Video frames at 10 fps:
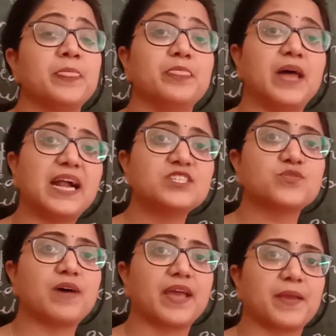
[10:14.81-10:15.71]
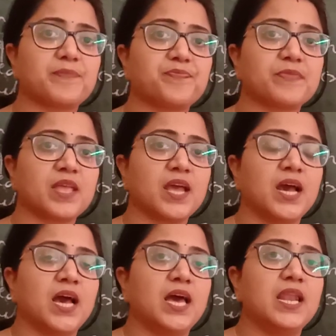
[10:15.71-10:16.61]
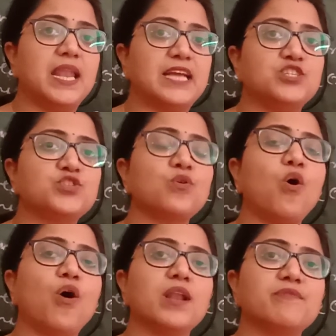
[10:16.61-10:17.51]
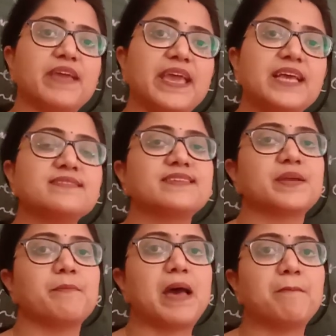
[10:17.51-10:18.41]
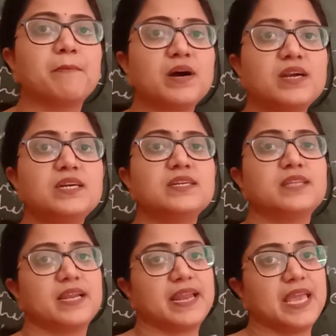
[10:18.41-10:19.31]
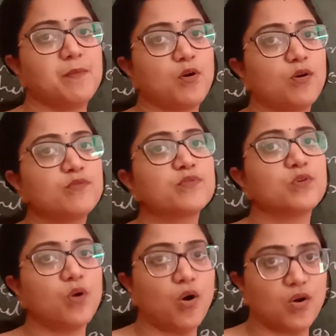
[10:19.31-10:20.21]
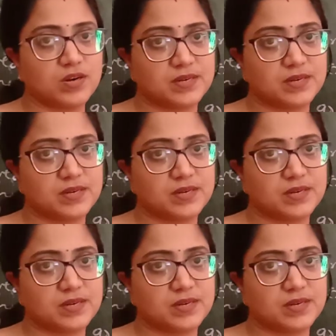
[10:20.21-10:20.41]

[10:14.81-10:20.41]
That's why Lencho always remembered the name of God.